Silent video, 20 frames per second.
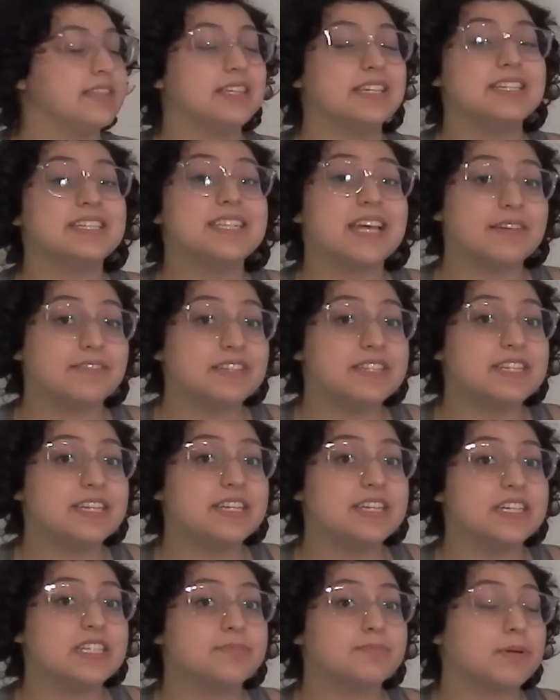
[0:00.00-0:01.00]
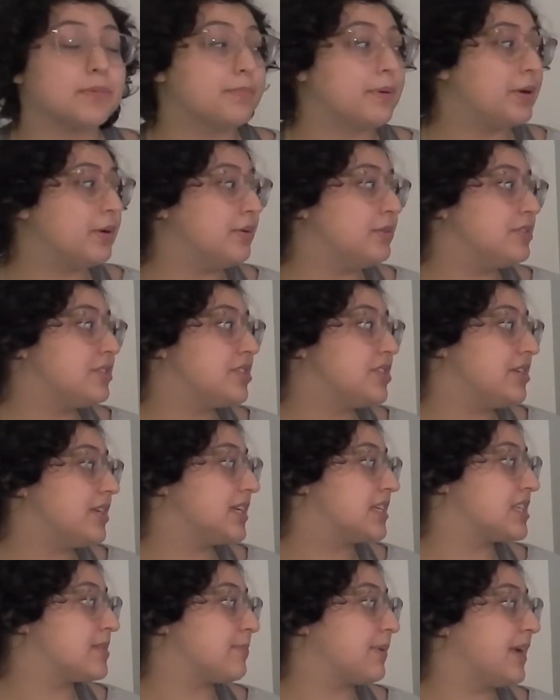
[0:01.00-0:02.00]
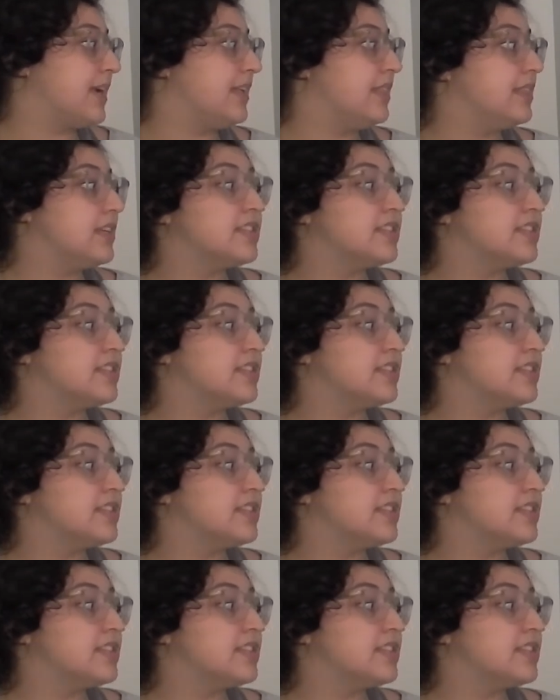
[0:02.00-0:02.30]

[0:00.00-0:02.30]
This deficit is proposed to explain